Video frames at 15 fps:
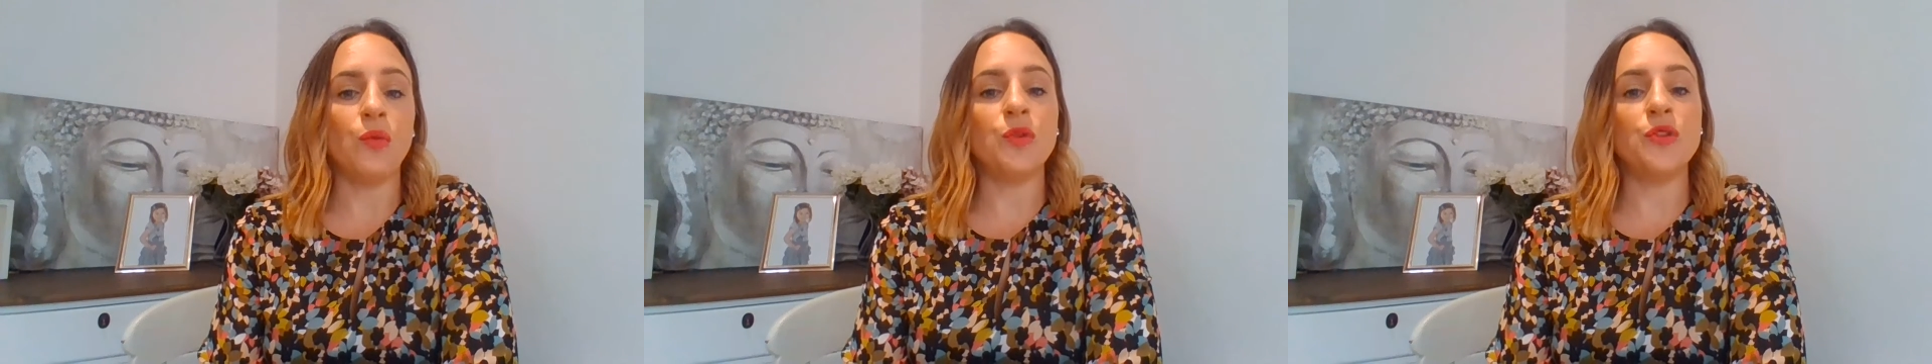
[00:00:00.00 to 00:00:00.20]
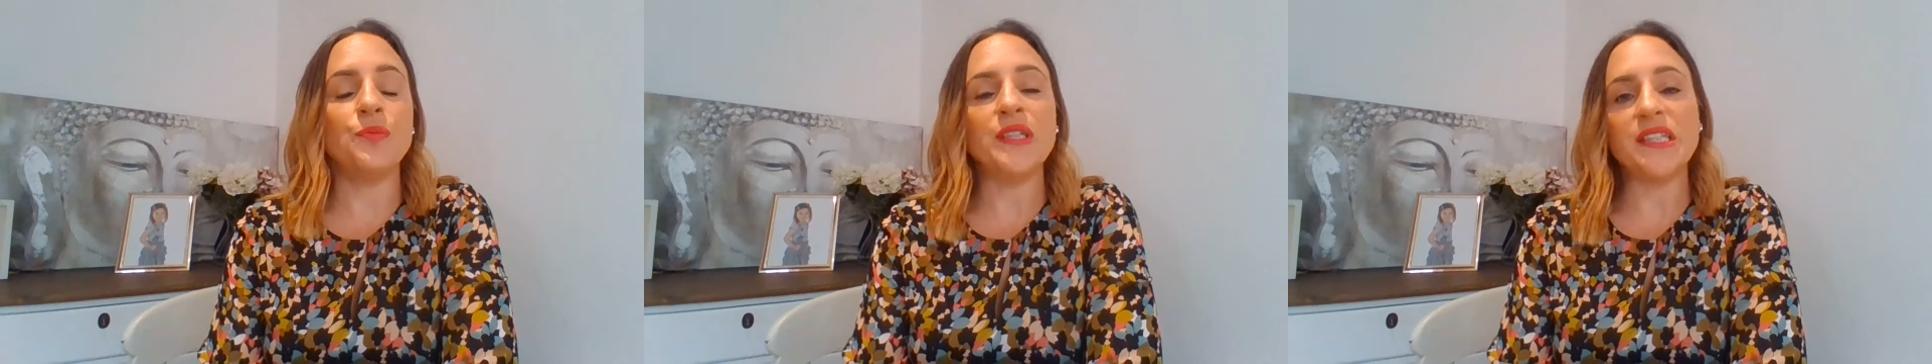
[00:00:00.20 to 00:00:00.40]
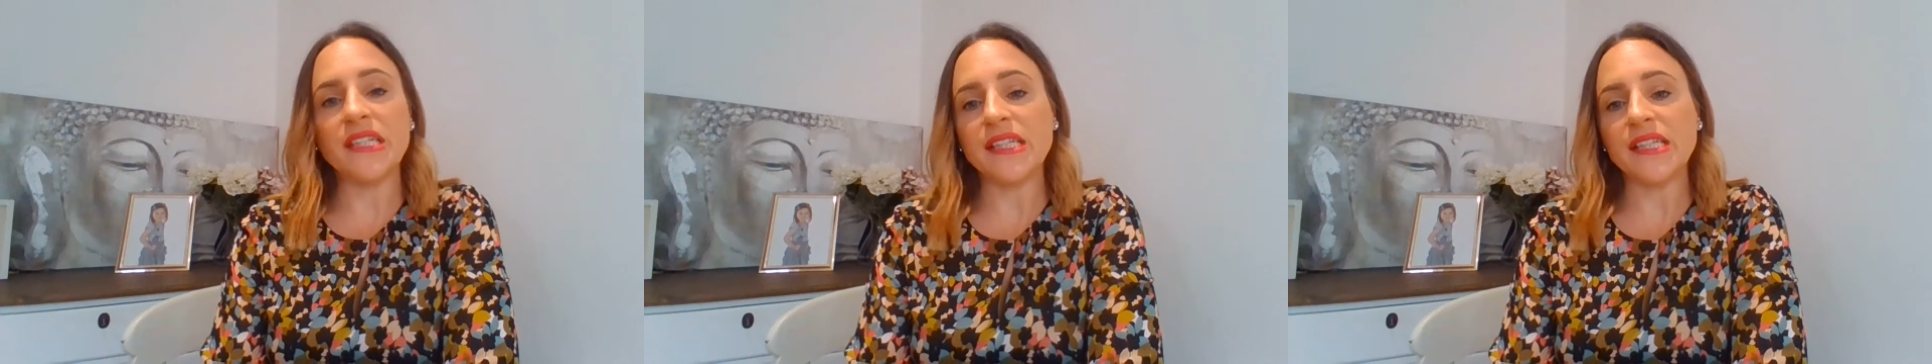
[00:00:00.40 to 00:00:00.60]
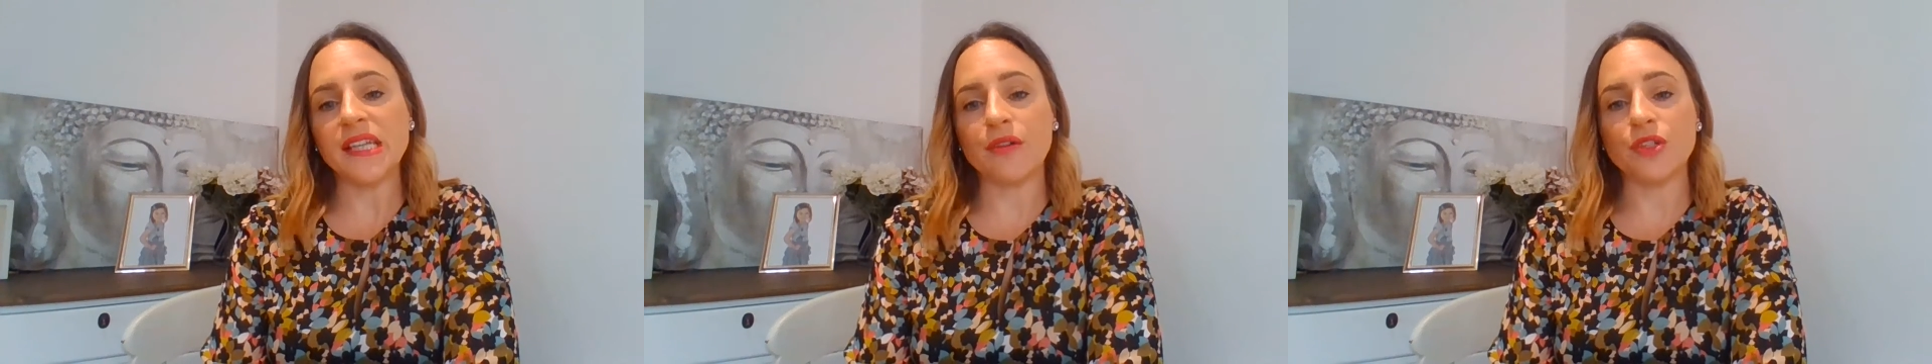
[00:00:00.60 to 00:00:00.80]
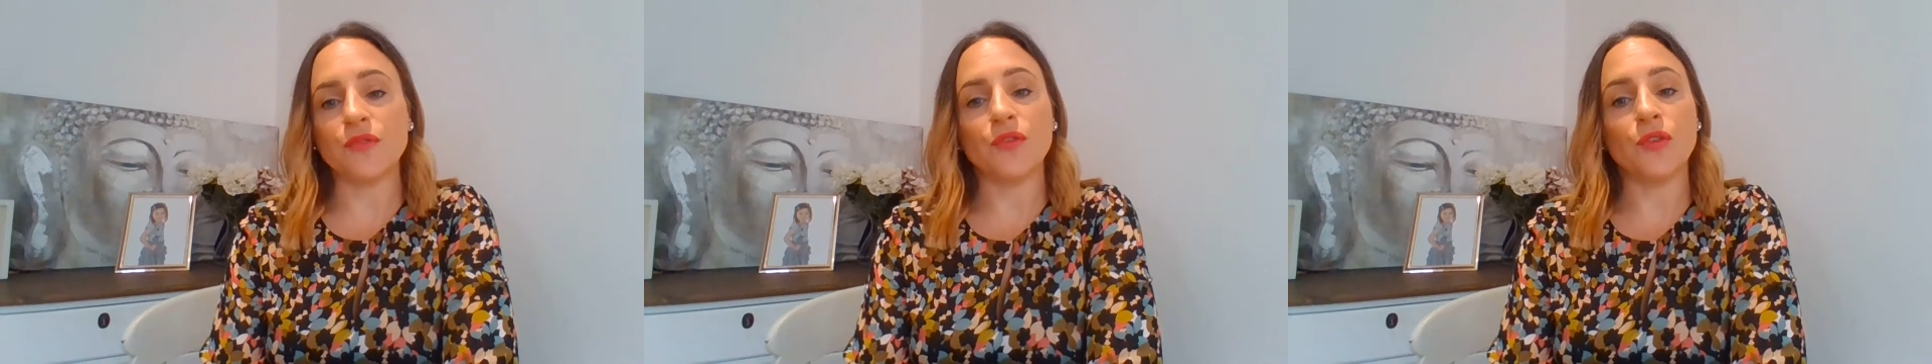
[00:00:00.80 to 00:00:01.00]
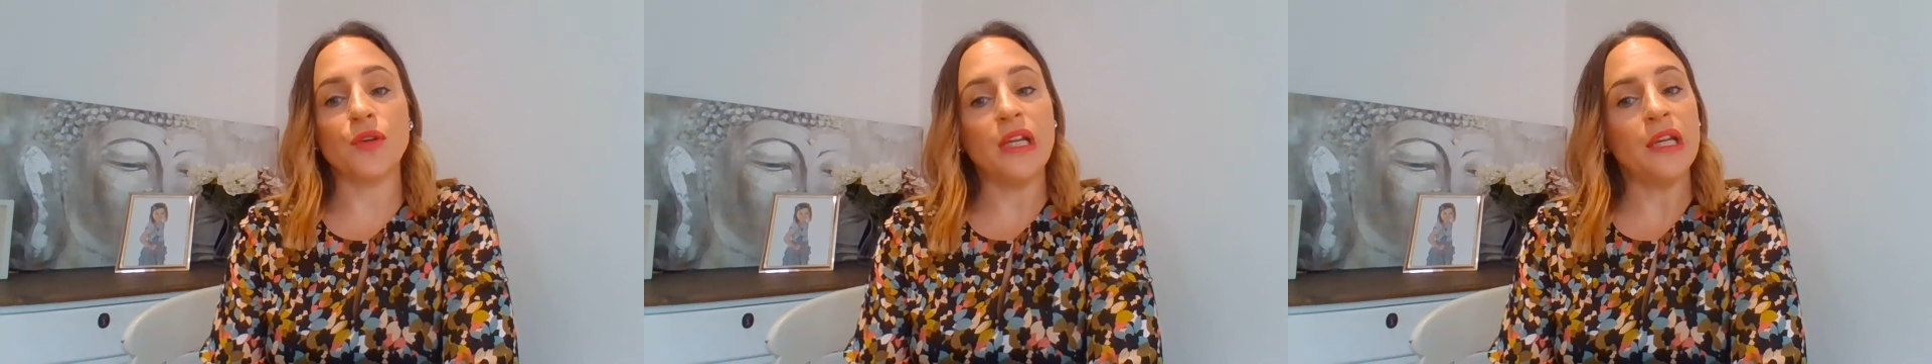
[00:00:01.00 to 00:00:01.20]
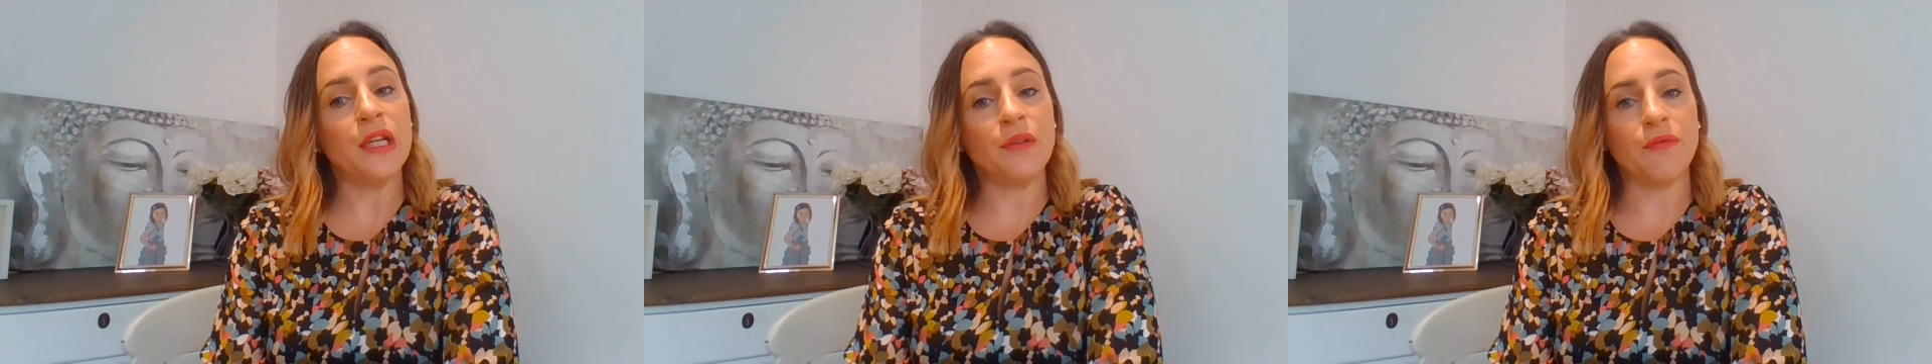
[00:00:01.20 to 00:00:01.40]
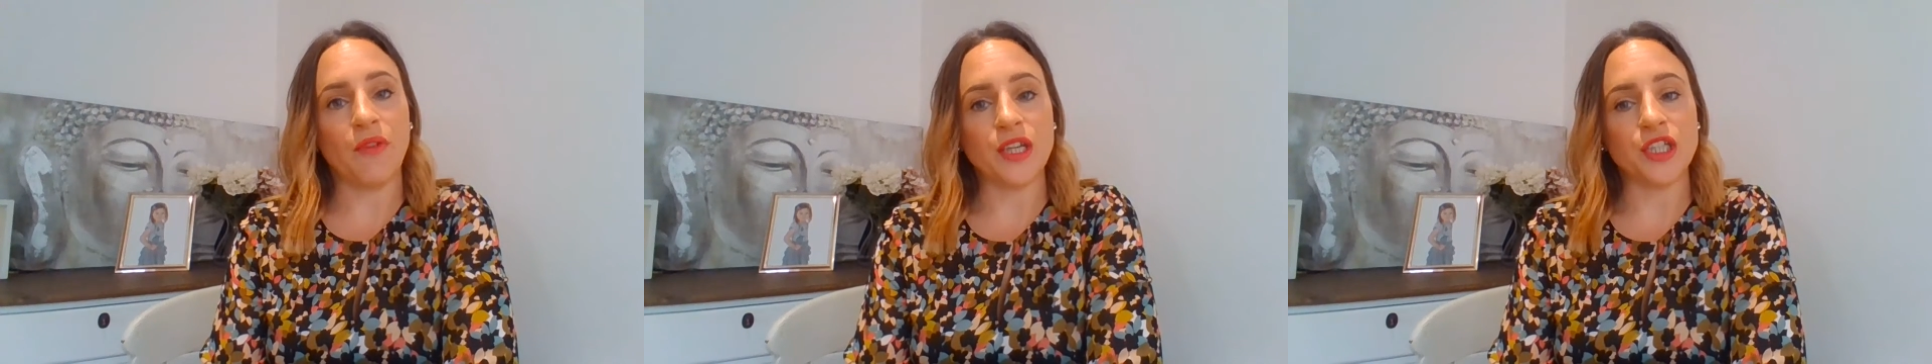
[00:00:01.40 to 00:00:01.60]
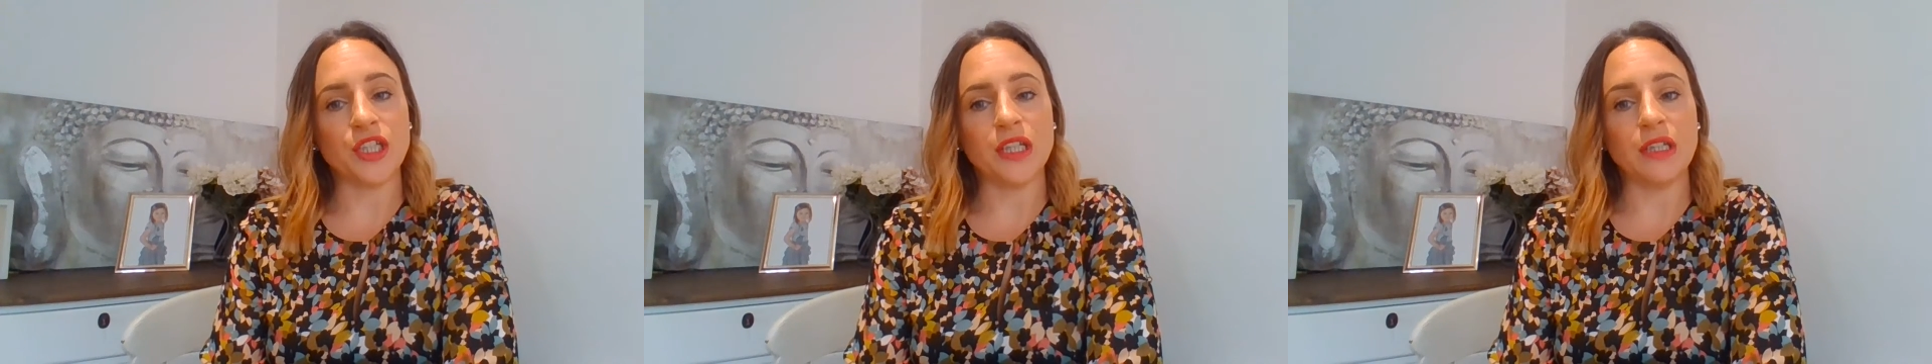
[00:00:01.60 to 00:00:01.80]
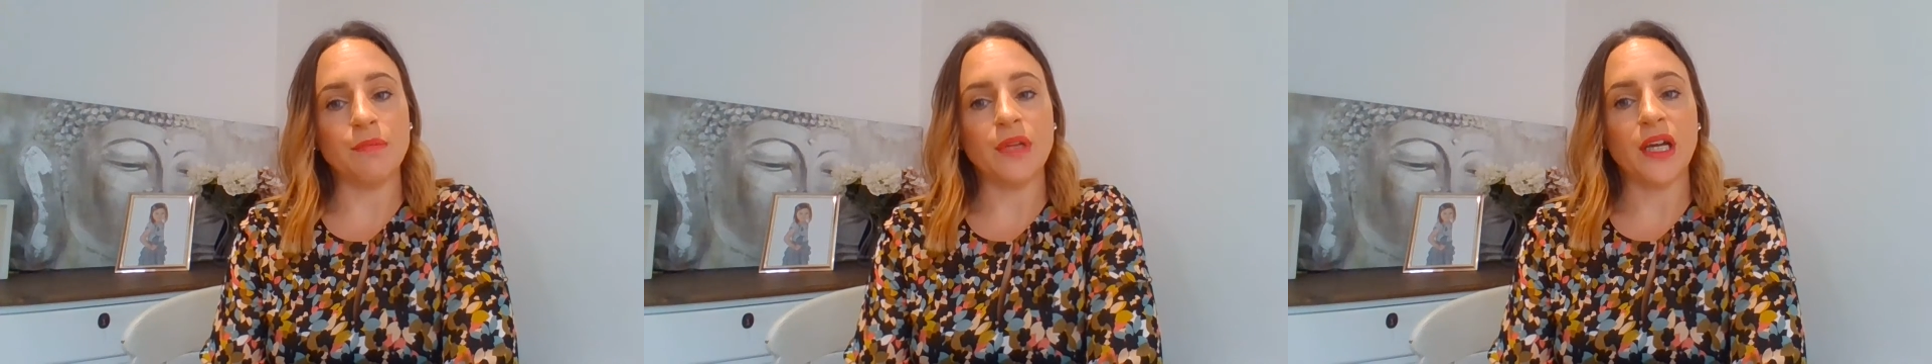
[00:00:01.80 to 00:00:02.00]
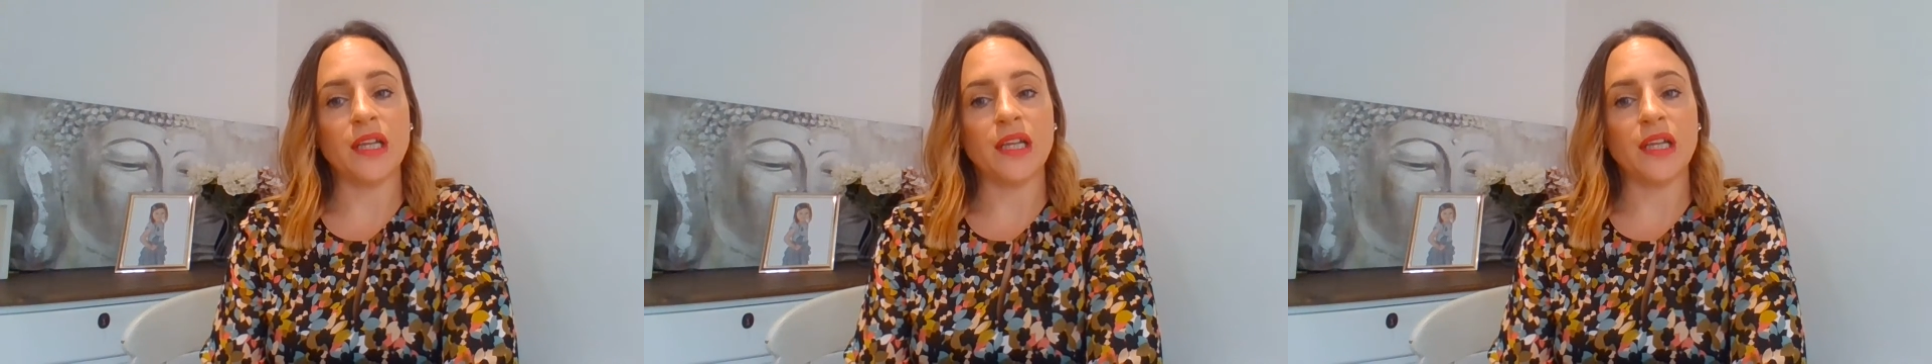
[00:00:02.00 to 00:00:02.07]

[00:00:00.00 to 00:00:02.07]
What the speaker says: would be details of your cleaning regime